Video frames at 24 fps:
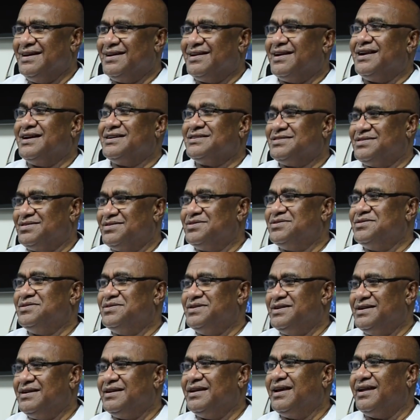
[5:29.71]
rush
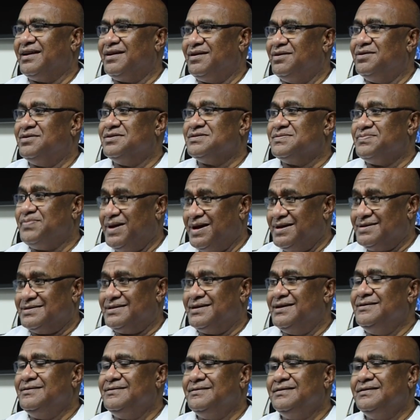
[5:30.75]
through and get laws passed. Eh?